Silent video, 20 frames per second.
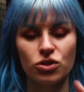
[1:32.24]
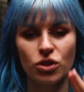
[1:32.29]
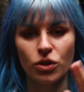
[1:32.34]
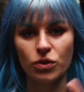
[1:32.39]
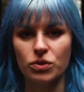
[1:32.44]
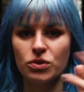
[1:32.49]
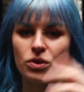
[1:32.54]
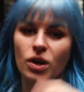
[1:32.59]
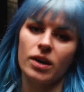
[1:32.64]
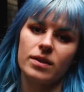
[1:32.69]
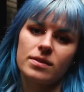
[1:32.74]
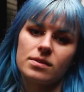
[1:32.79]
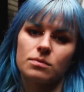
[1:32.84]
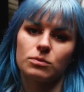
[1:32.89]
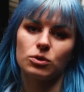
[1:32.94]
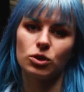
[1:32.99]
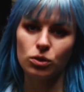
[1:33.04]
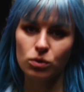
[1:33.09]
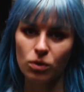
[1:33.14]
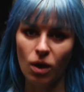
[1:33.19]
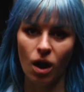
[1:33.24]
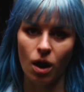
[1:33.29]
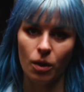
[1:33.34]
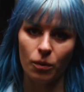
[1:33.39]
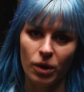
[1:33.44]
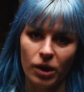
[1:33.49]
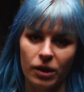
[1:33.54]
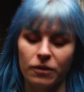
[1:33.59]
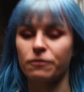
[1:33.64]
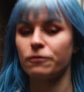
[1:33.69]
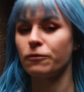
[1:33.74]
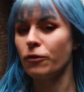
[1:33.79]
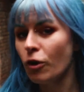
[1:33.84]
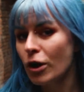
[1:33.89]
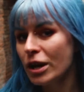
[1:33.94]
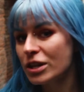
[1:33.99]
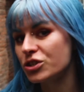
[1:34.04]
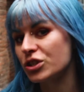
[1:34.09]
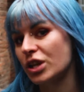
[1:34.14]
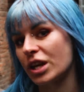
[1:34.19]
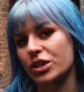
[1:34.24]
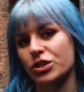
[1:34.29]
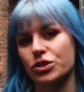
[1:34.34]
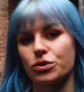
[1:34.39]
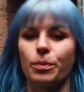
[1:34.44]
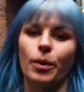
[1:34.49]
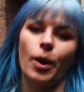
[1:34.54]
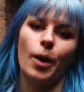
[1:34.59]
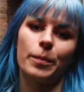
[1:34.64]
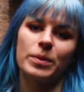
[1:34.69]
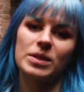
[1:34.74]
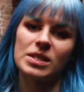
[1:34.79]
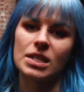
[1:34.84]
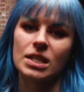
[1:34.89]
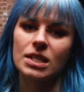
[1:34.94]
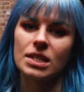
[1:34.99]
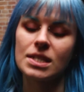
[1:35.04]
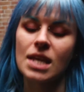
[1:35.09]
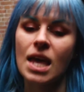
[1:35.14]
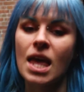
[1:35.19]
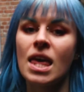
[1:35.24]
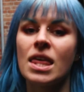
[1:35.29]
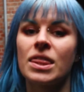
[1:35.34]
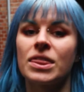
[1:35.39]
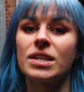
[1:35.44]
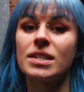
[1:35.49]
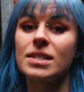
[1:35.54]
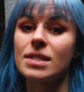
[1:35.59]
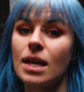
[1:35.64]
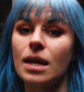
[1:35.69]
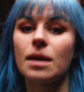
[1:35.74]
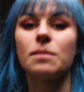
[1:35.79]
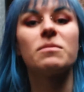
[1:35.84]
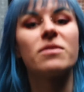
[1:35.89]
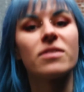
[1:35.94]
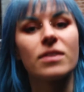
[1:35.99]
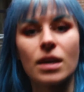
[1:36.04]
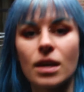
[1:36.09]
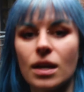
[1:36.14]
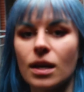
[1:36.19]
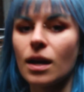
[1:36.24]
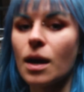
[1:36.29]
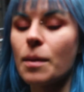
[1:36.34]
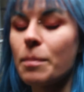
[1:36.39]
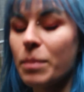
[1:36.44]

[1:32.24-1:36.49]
show you guys some cool artwork for educational purposes, the same thing